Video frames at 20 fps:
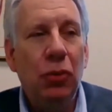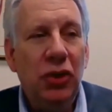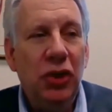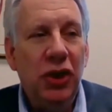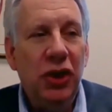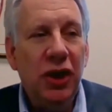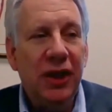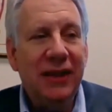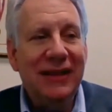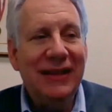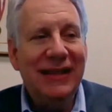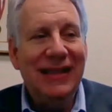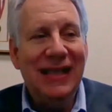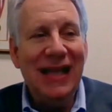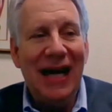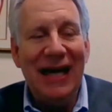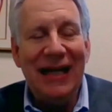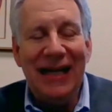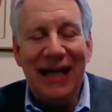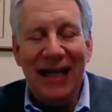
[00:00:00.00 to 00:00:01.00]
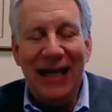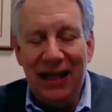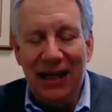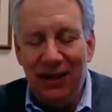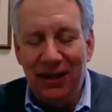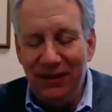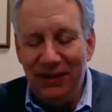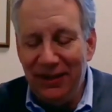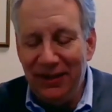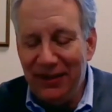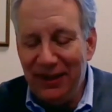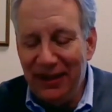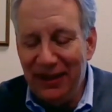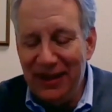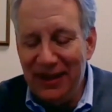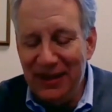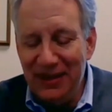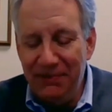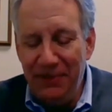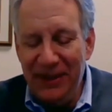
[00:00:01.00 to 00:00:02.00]
good gut health
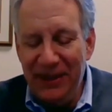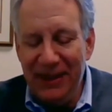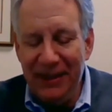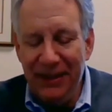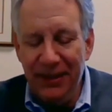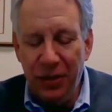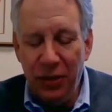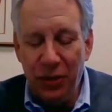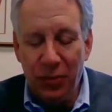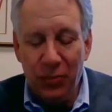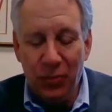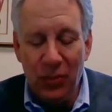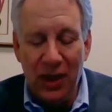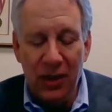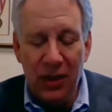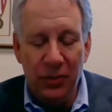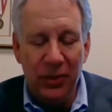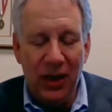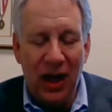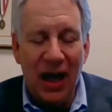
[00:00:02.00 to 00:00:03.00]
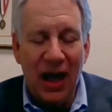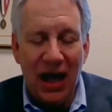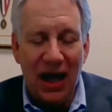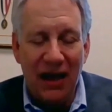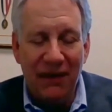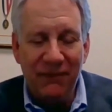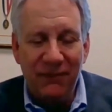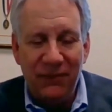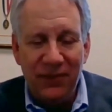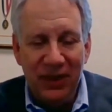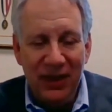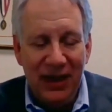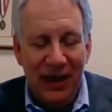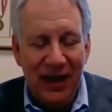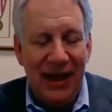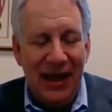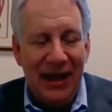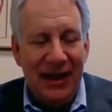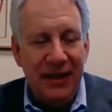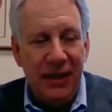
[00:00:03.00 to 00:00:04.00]
is being thrown off.
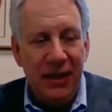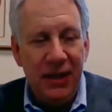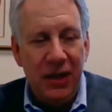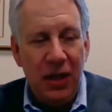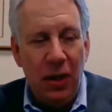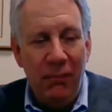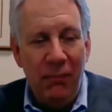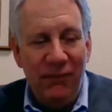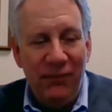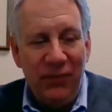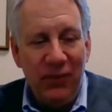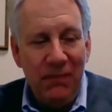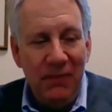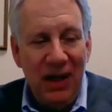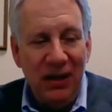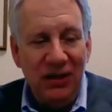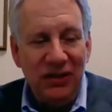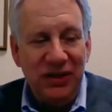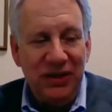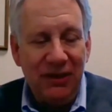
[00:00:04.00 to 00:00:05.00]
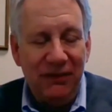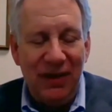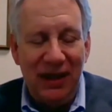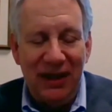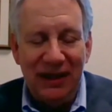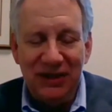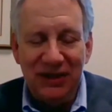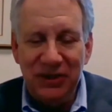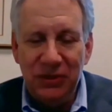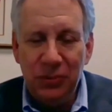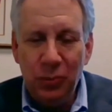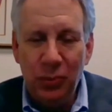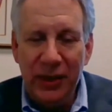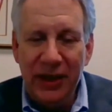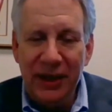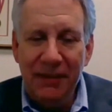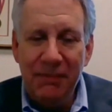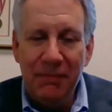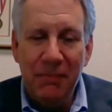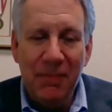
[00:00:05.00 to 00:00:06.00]
And, for most of us,
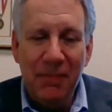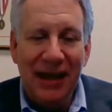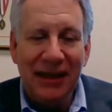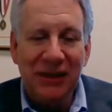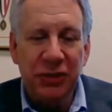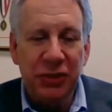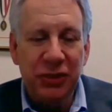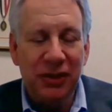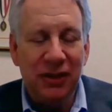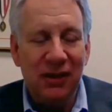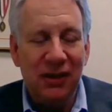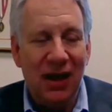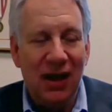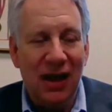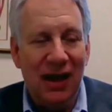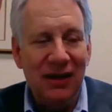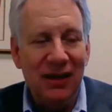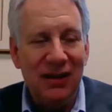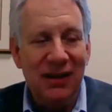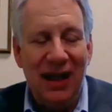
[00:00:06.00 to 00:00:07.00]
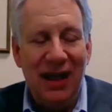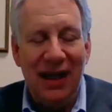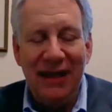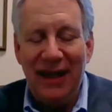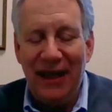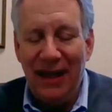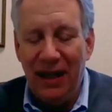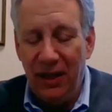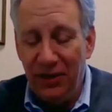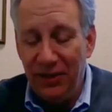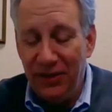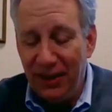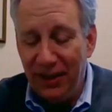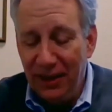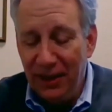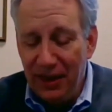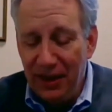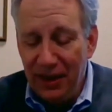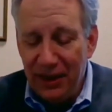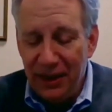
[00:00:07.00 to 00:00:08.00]
we measure our gut health.
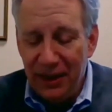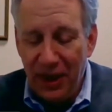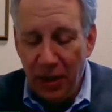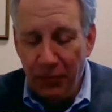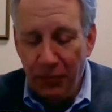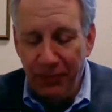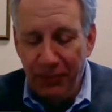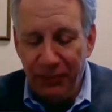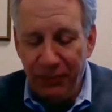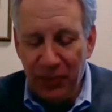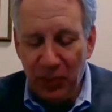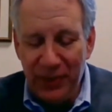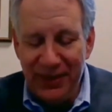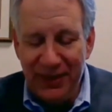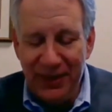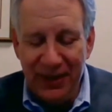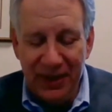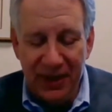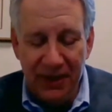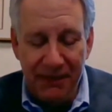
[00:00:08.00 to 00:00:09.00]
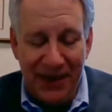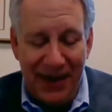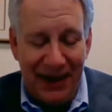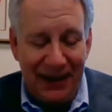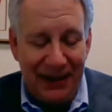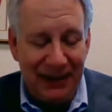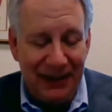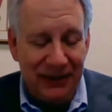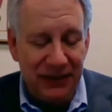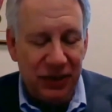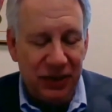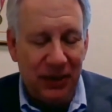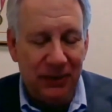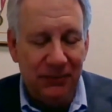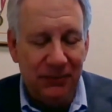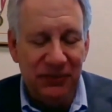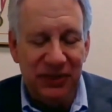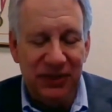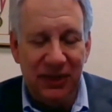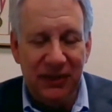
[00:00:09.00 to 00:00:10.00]
We think about it in
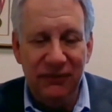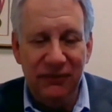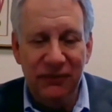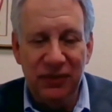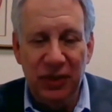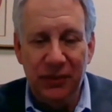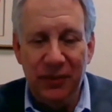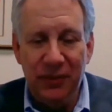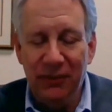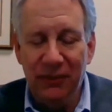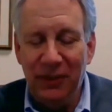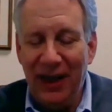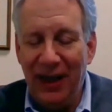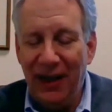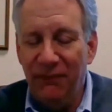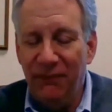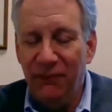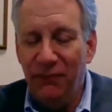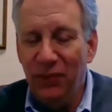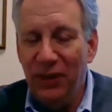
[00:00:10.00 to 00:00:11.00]
terms of, do we have